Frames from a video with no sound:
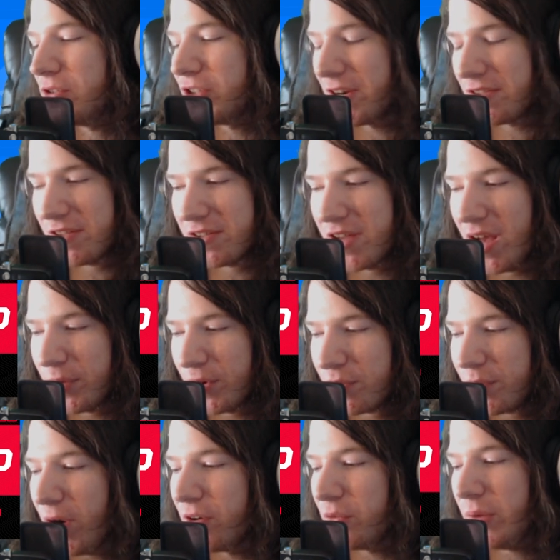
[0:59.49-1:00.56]
Genesis
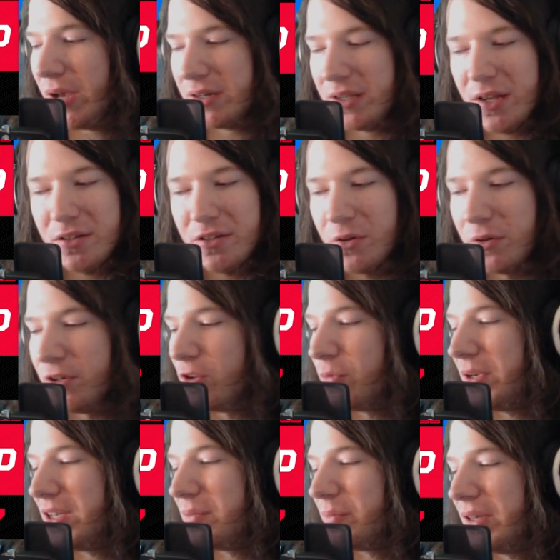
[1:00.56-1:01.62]
postponed. We had to get, you know, a new
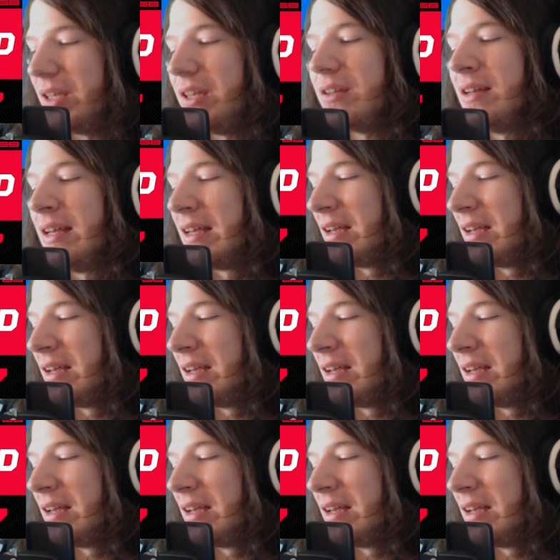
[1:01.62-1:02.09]
B&B.